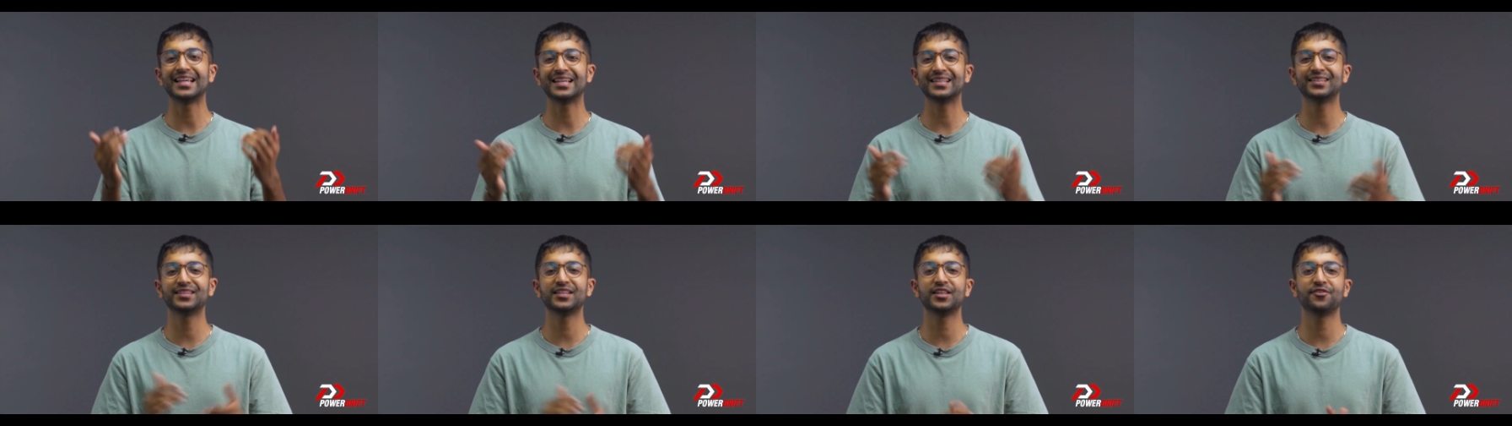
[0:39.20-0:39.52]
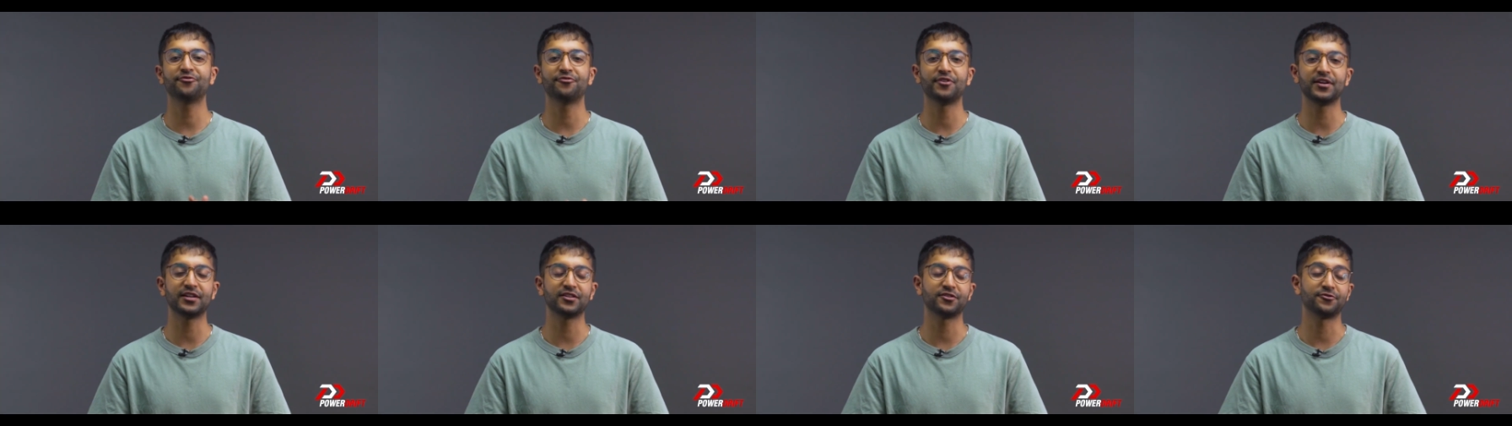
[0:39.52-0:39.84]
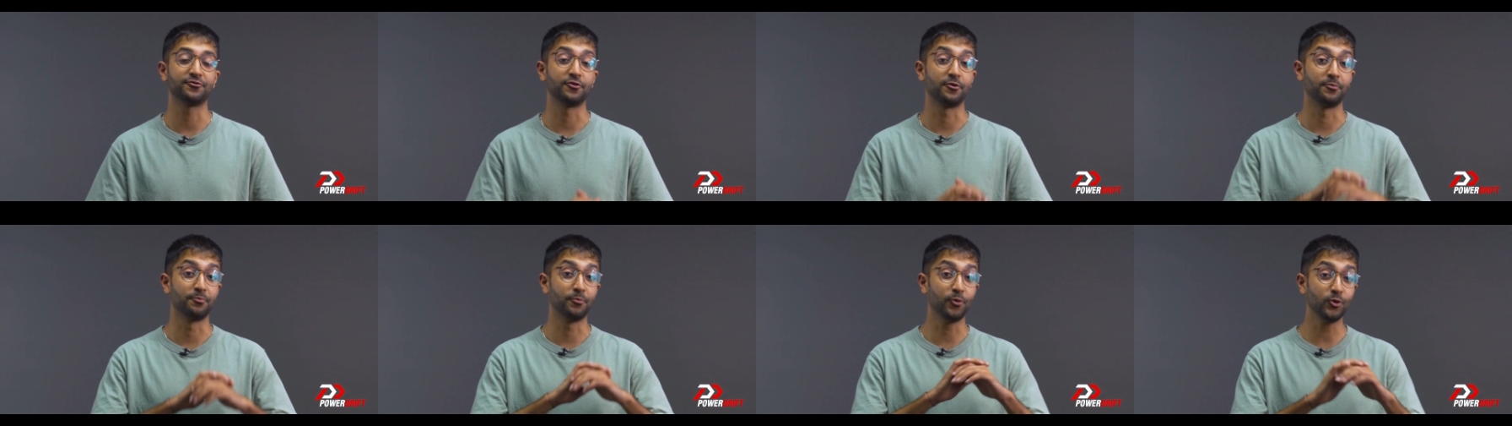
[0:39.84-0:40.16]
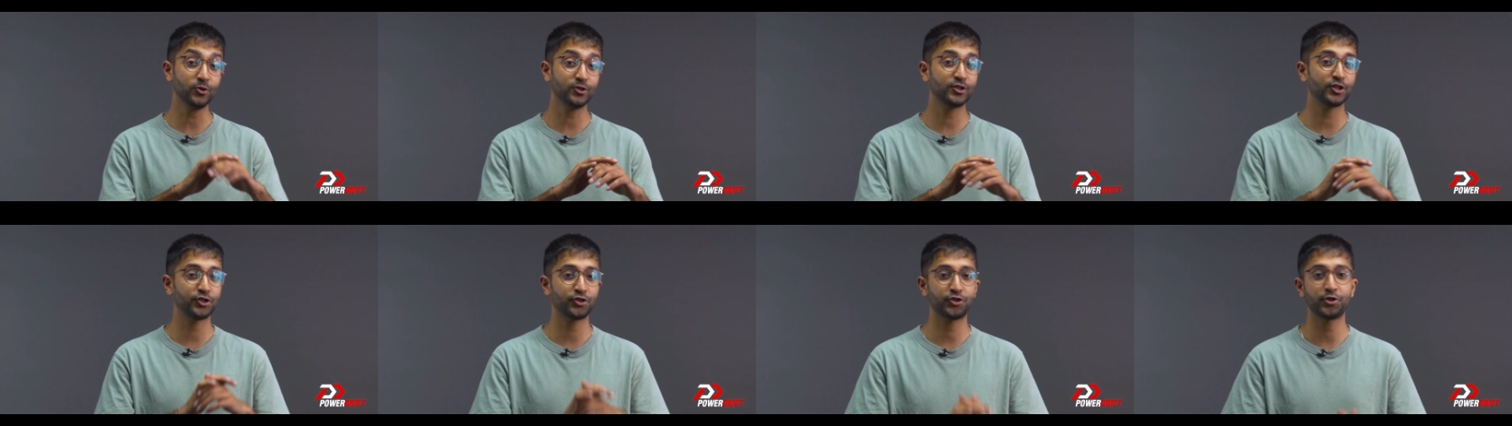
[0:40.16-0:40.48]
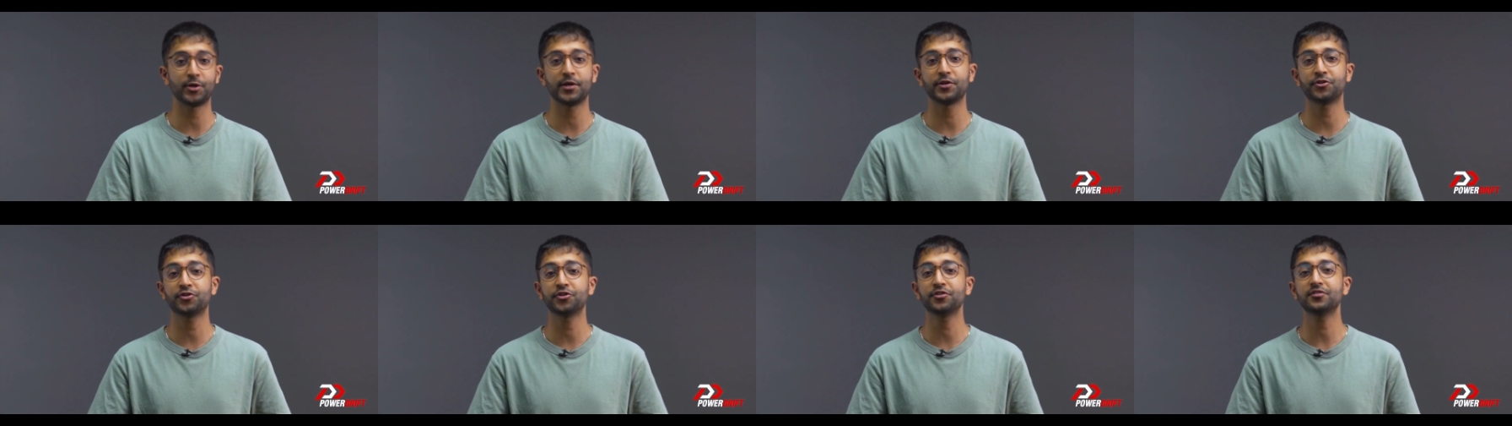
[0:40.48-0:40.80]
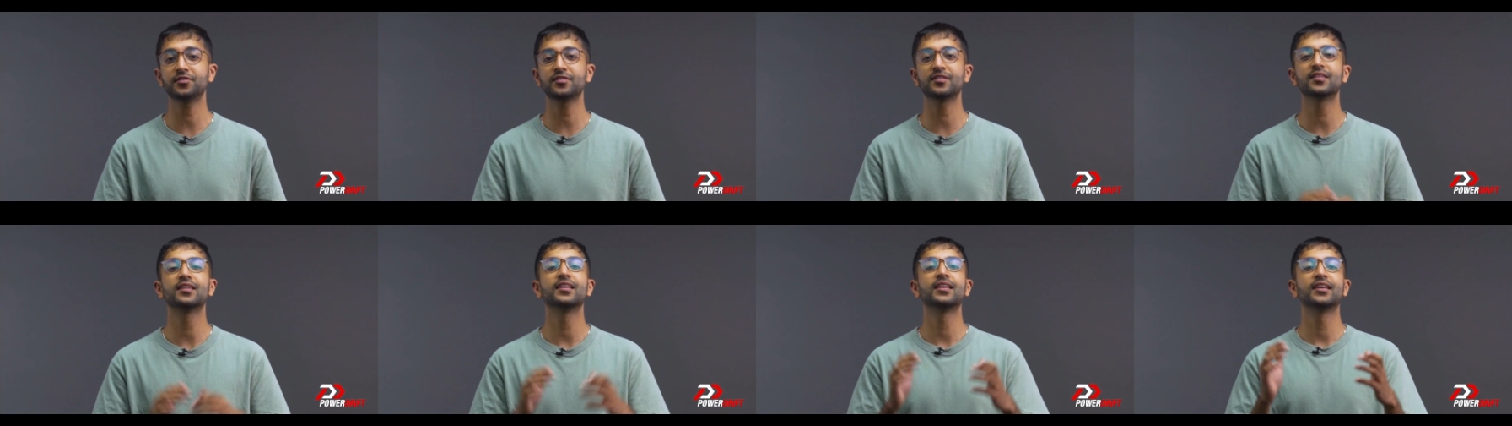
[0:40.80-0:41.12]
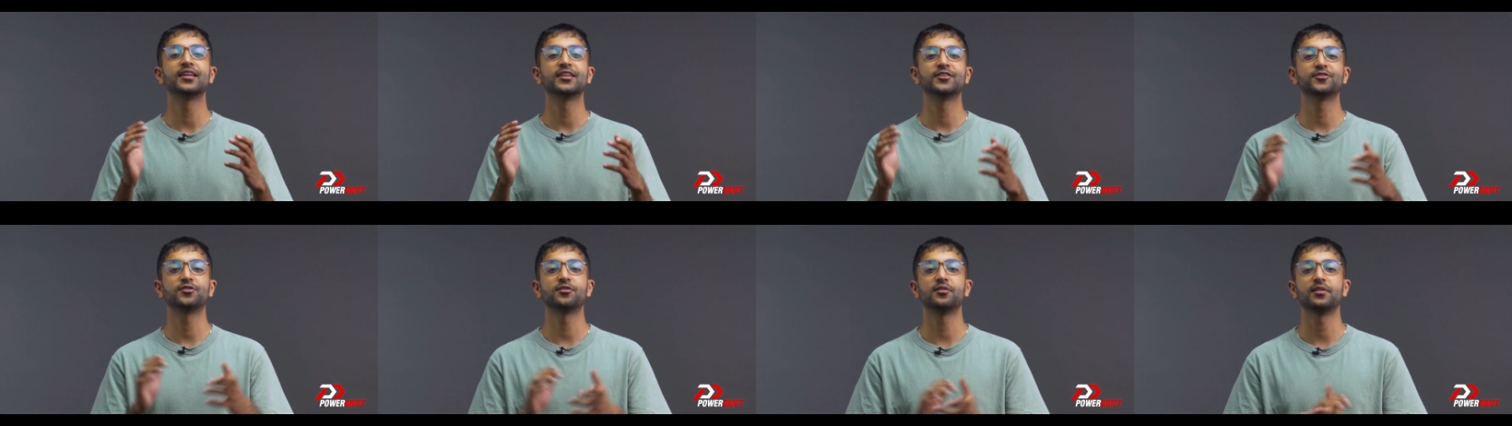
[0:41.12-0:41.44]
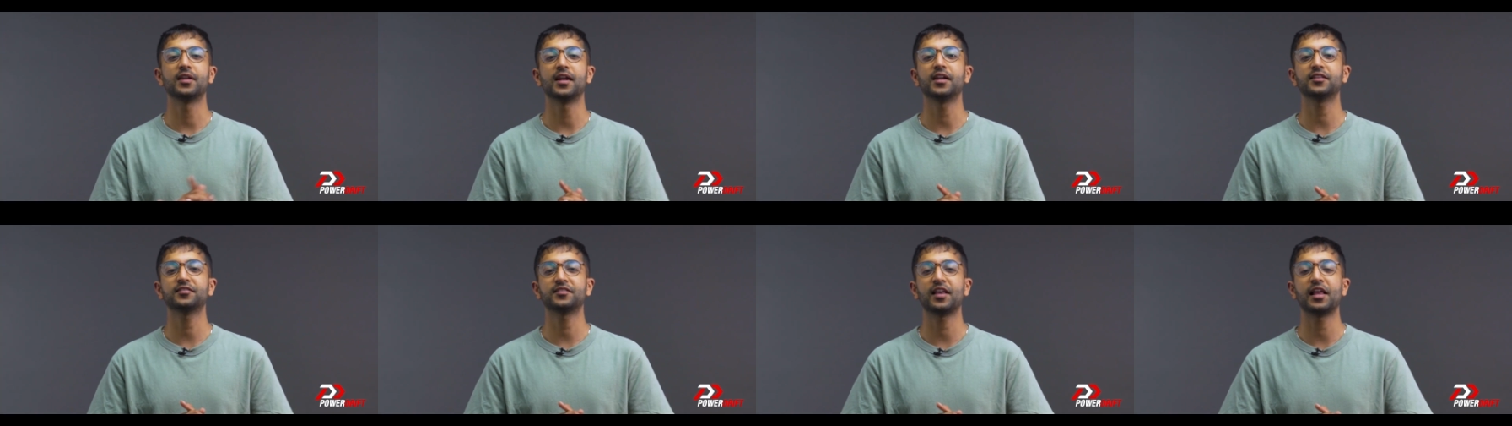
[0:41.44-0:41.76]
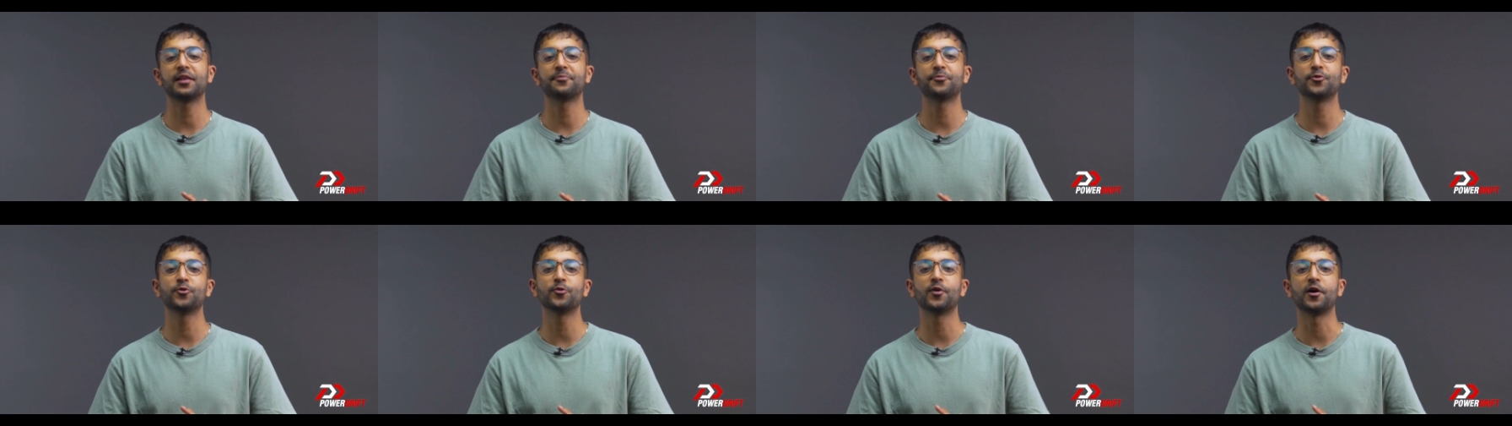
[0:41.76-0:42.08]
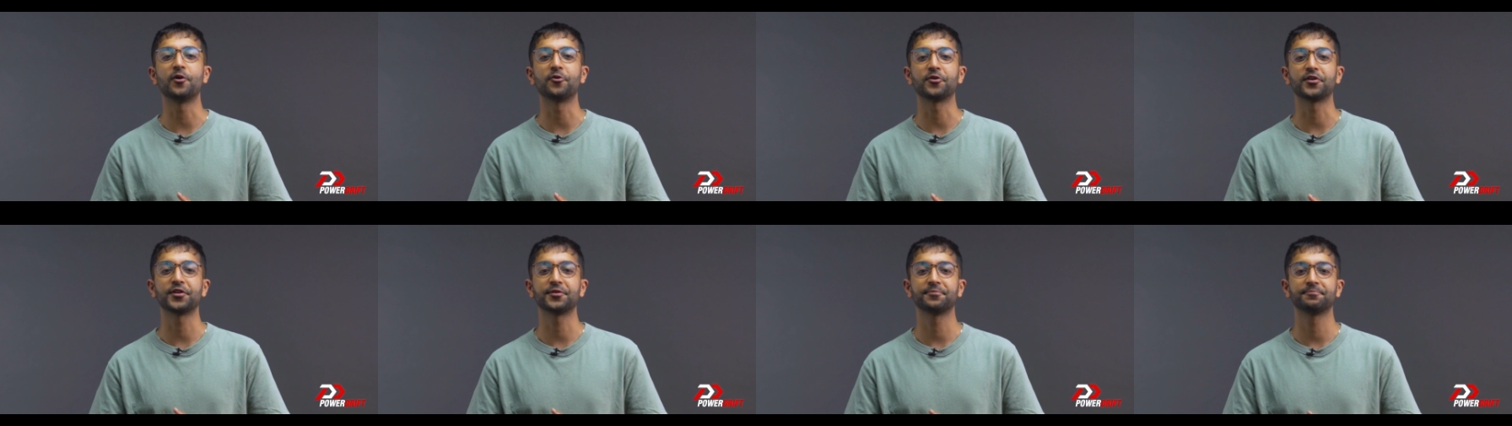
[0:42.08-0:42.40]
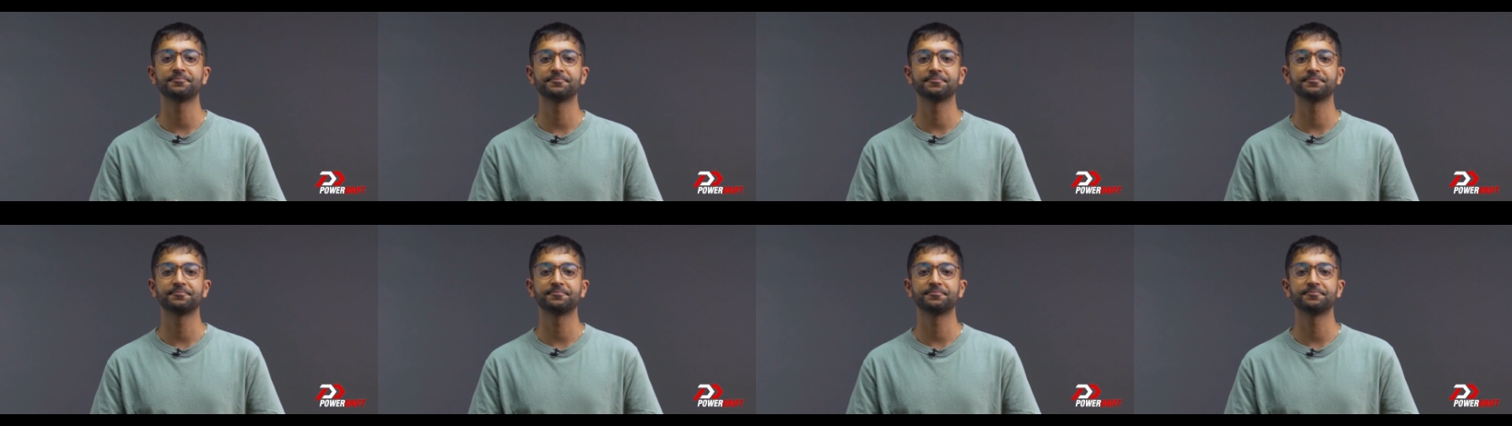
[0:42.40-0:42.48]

easy fix for both situations, so let us help you out.